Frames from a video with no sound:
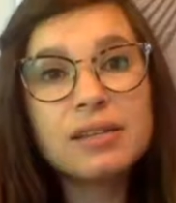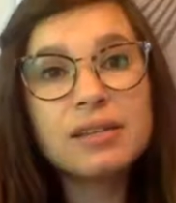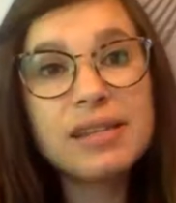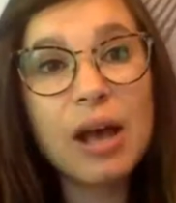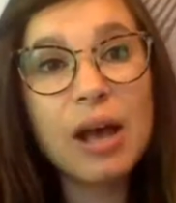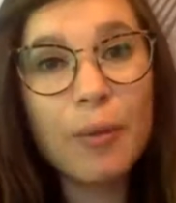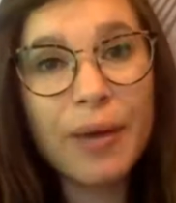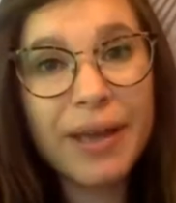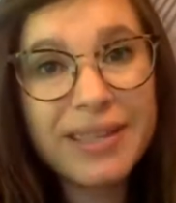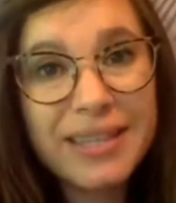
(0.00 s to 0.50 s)

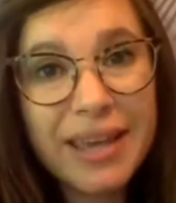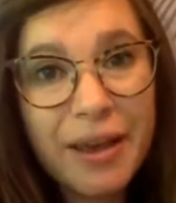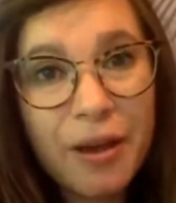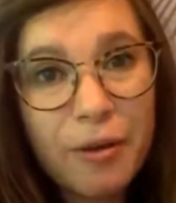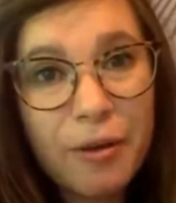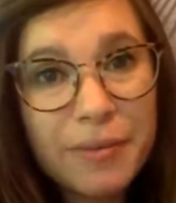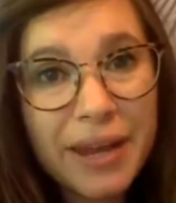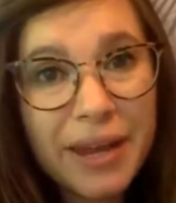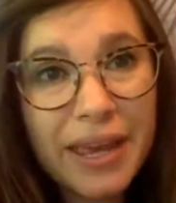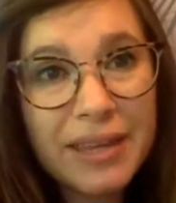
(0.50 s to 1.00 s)
Salvete
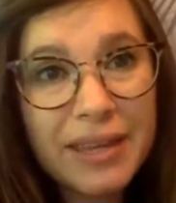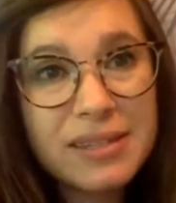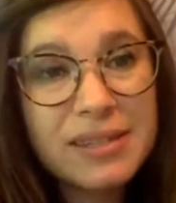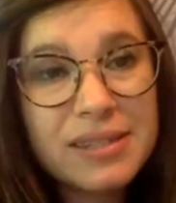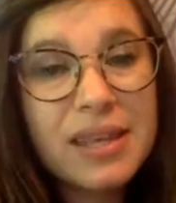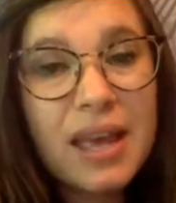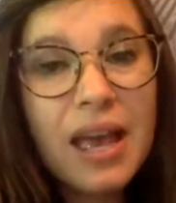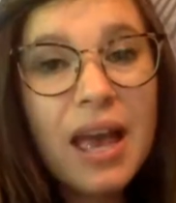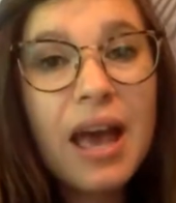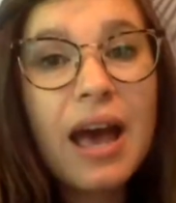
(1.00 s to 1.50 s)

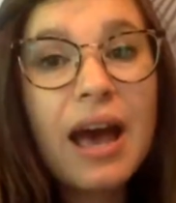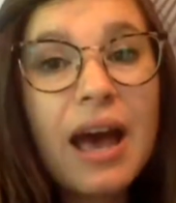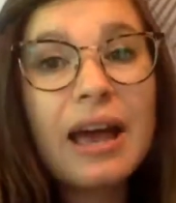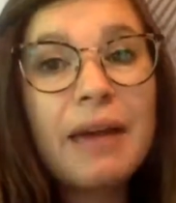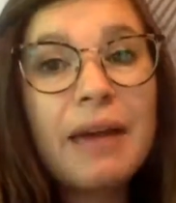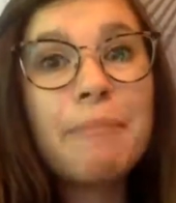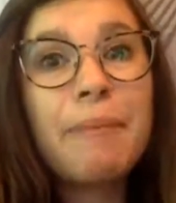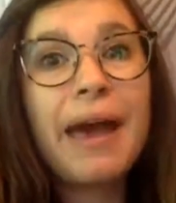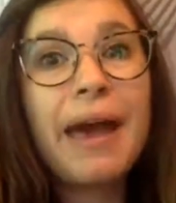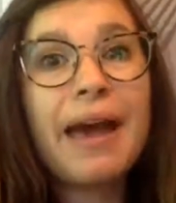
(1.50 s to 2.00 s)
omnes.
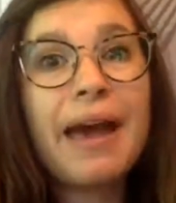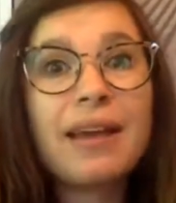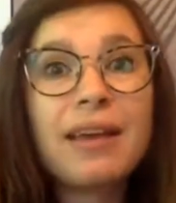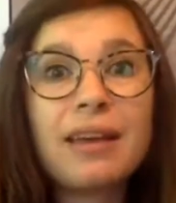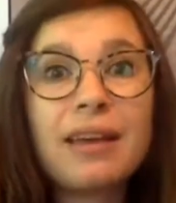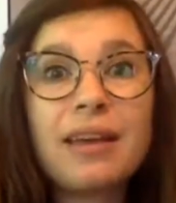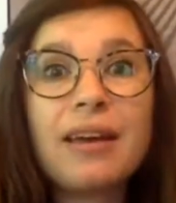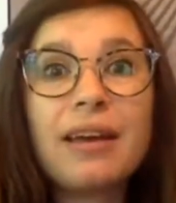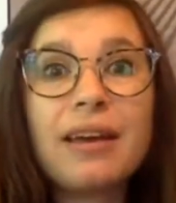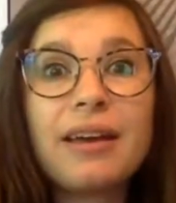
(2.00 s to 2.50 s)
I'm
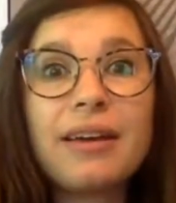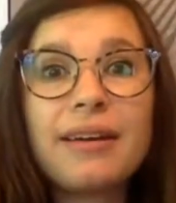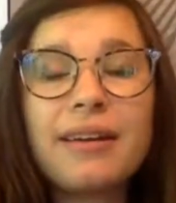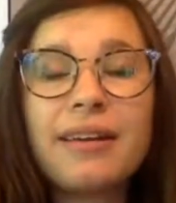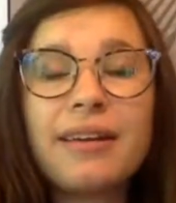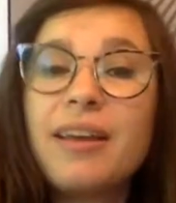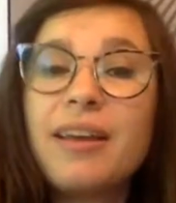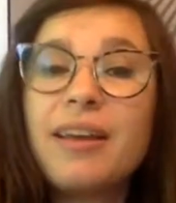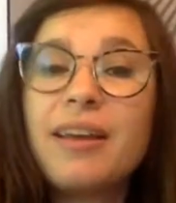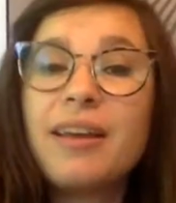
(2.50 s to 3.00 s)
back
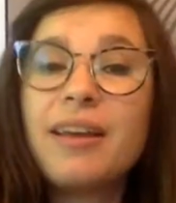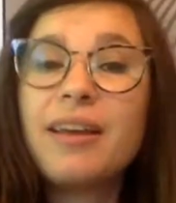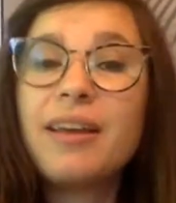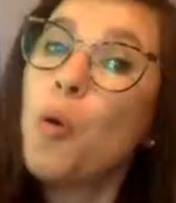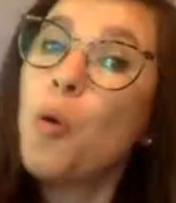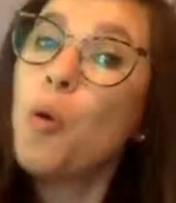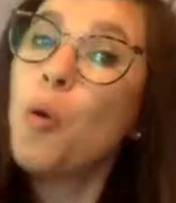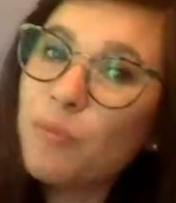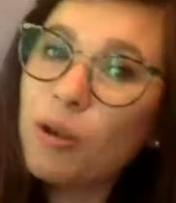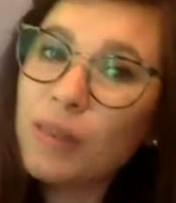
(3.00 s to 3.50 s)

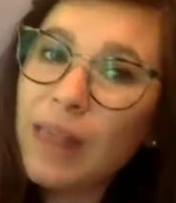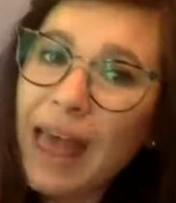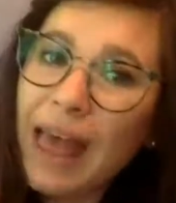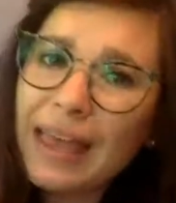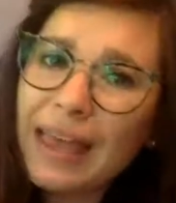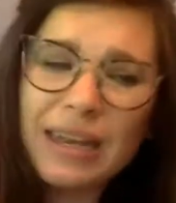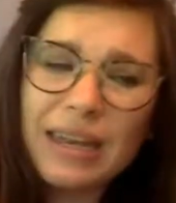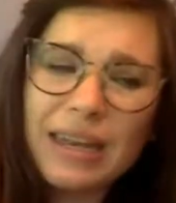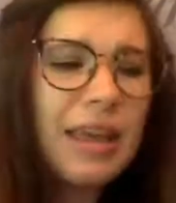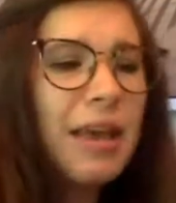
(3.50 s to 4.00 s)
with some more
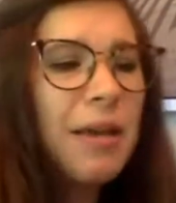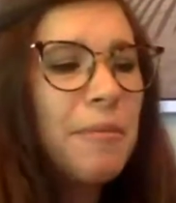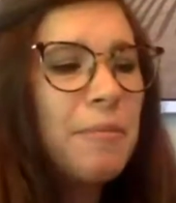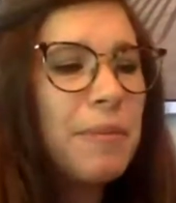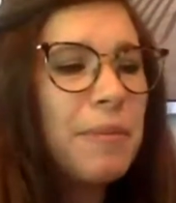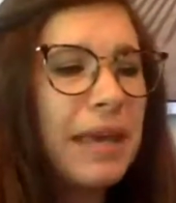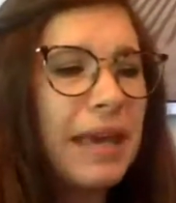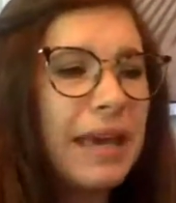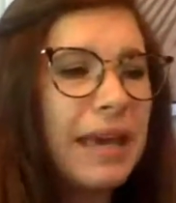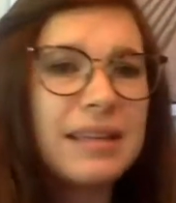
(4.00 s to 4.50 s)
Latin
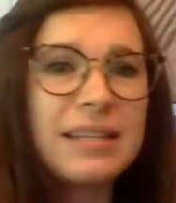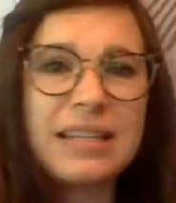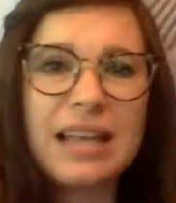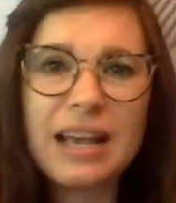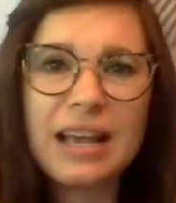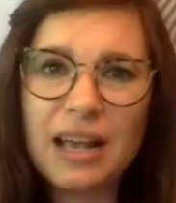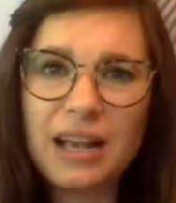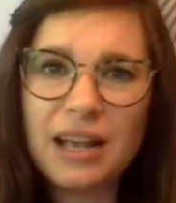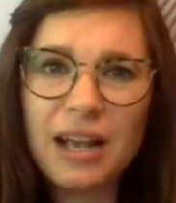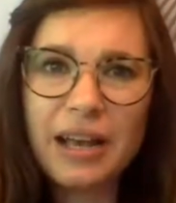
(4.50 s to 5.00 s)
because
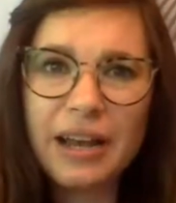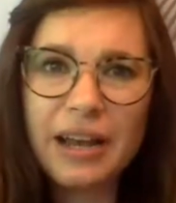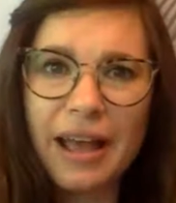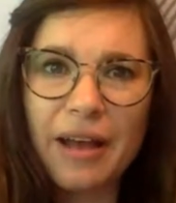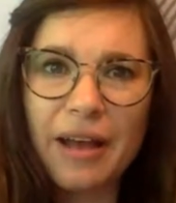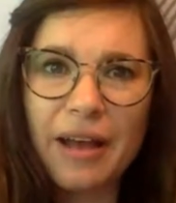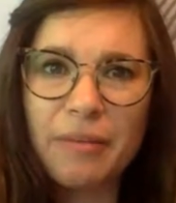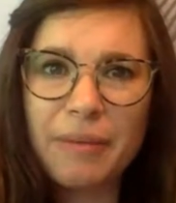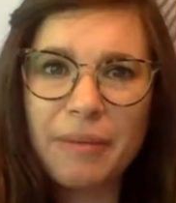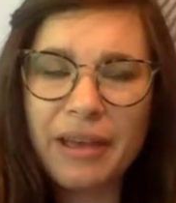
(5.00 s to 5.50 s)
I got cut
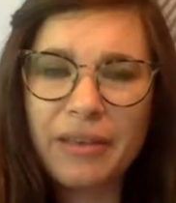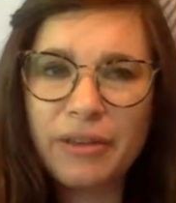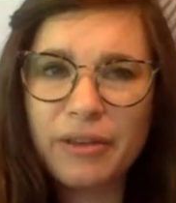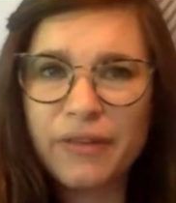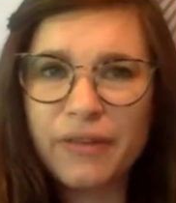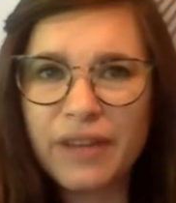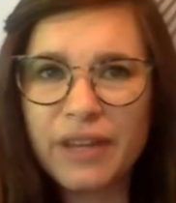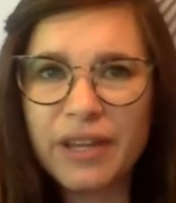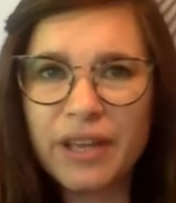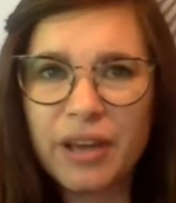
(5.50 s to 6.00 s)
out in my
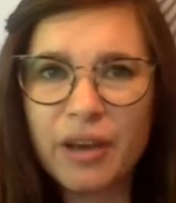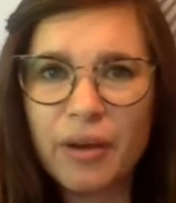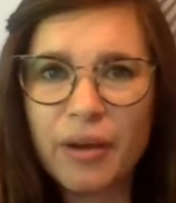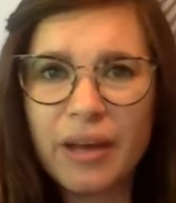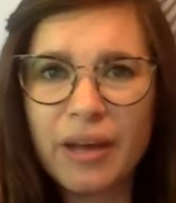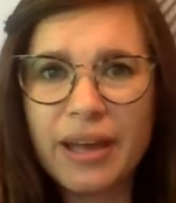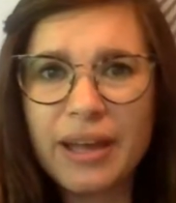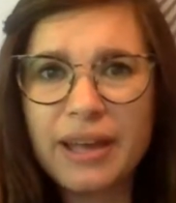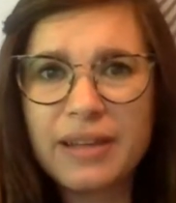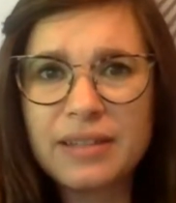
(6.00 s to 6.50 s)
other video,
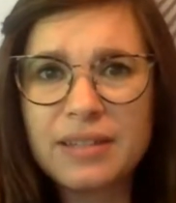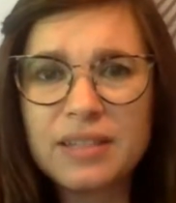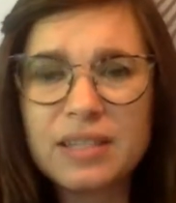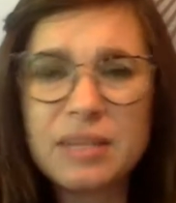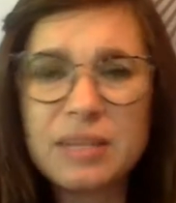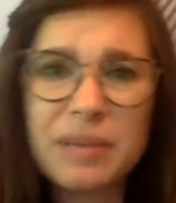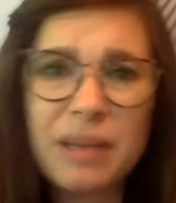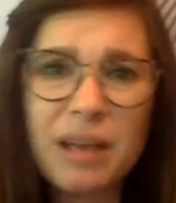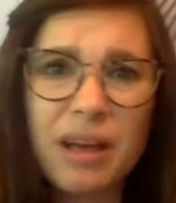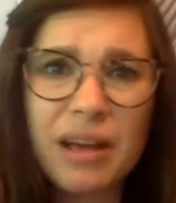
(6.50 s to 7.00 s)
and
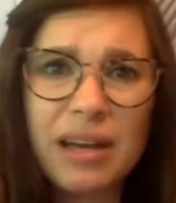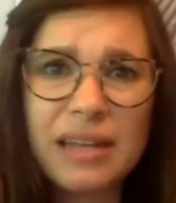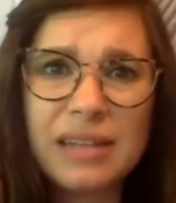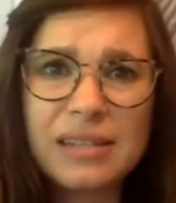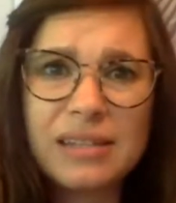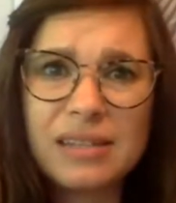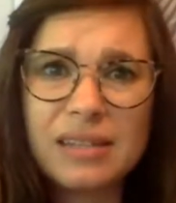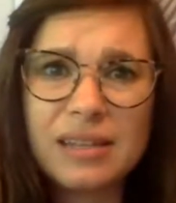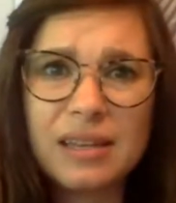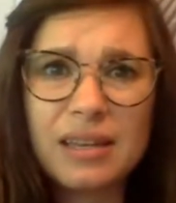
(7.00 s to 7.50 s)
to be
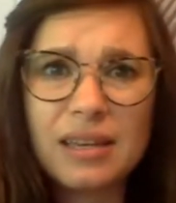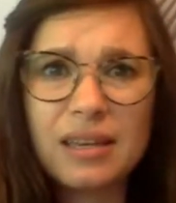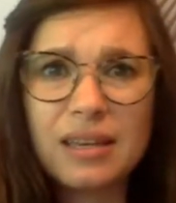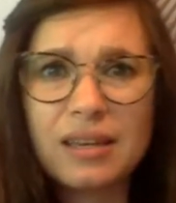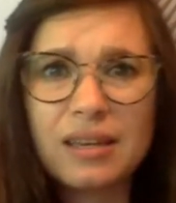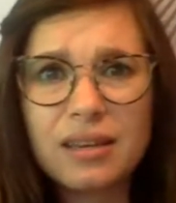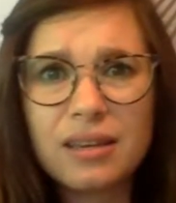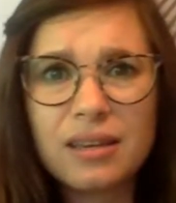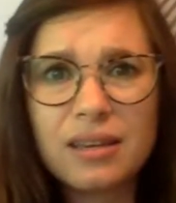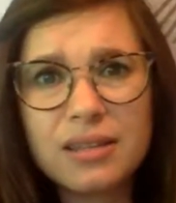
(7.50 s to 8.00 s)
honest,
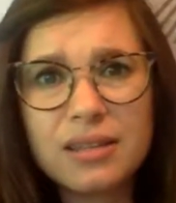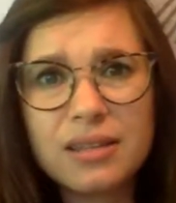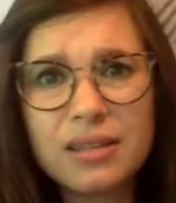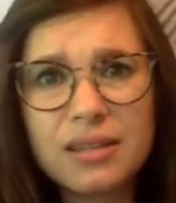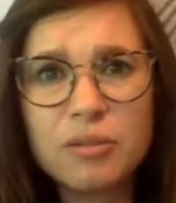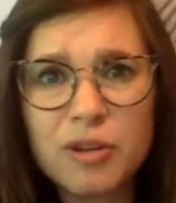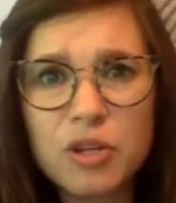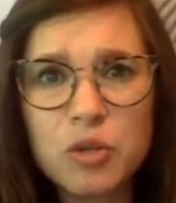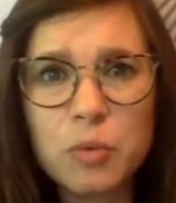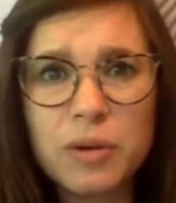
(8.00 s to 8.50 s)
it's
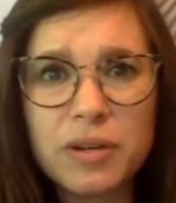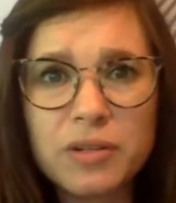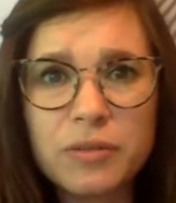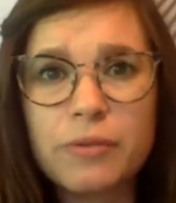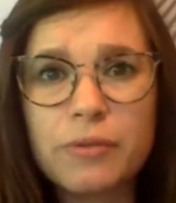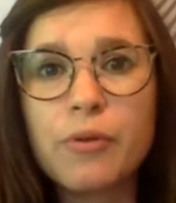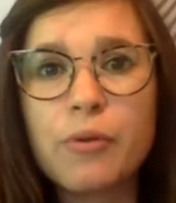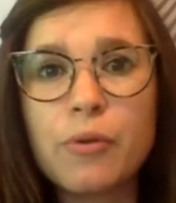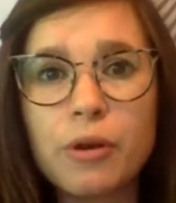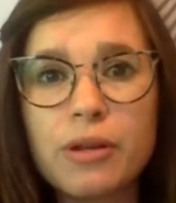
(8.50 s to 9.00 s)
so much work
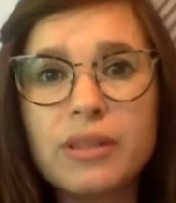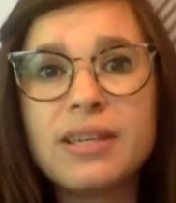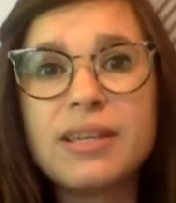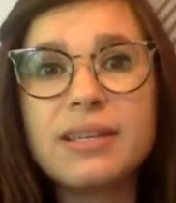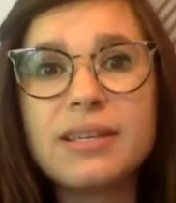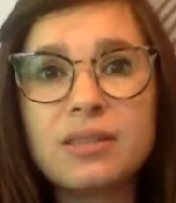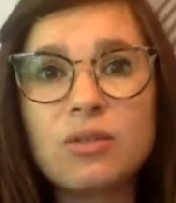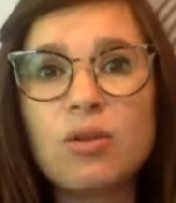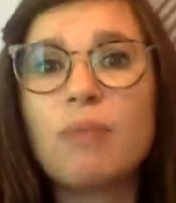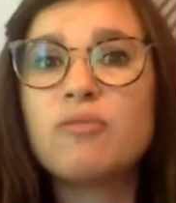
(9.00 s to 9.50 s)
to record
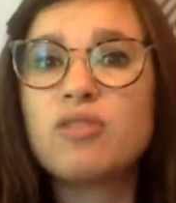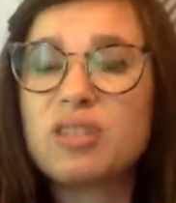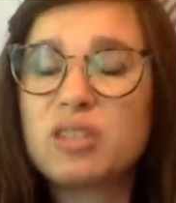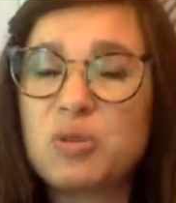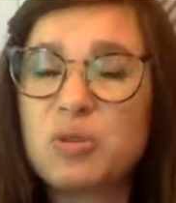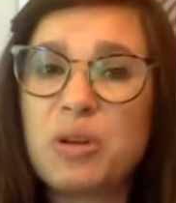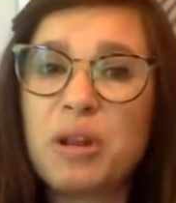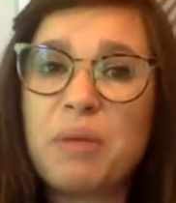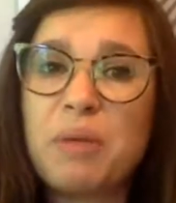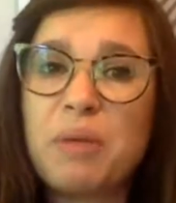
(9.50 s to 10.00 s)
these, so I'm
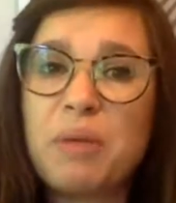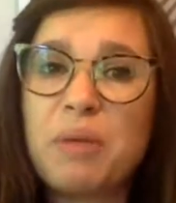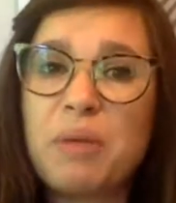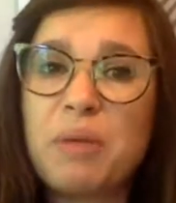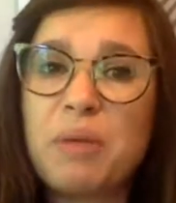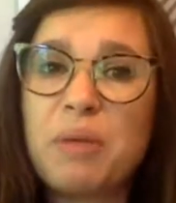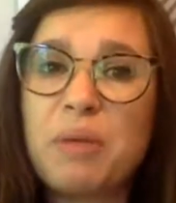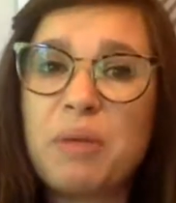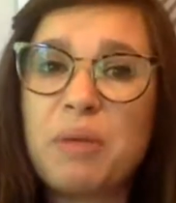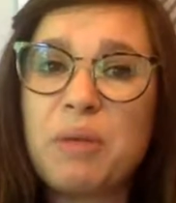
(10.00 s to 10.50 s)
just going to put
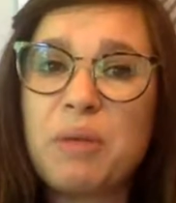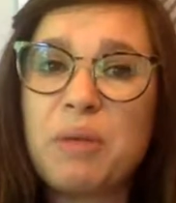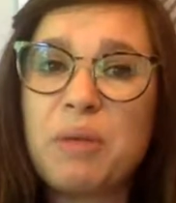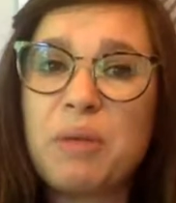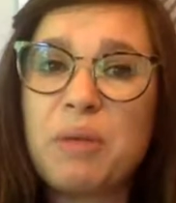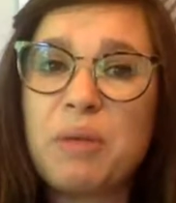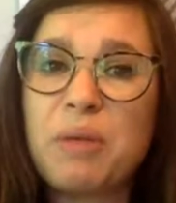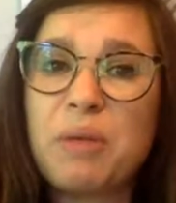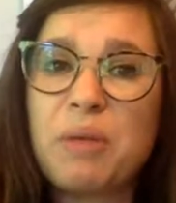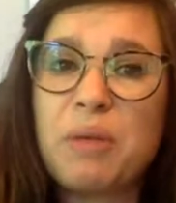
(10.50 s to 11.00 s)
them
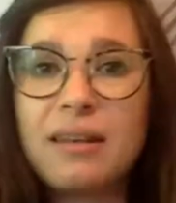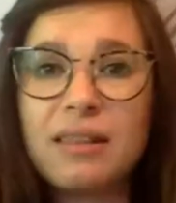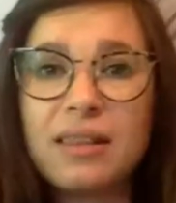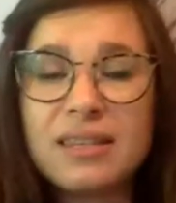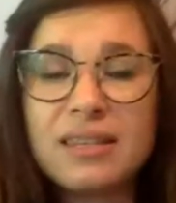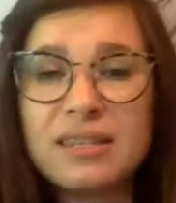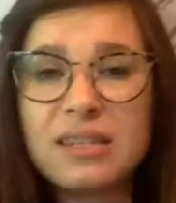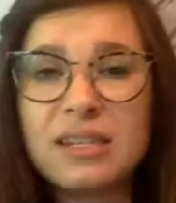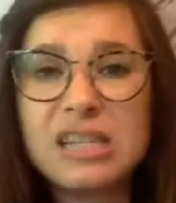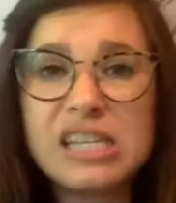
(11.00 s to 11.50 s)
side by
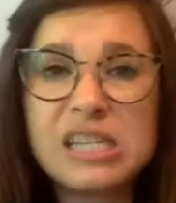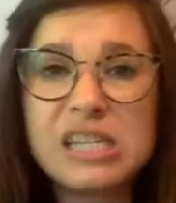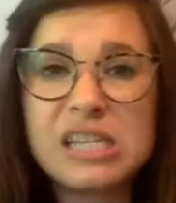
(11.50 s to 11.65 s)
side.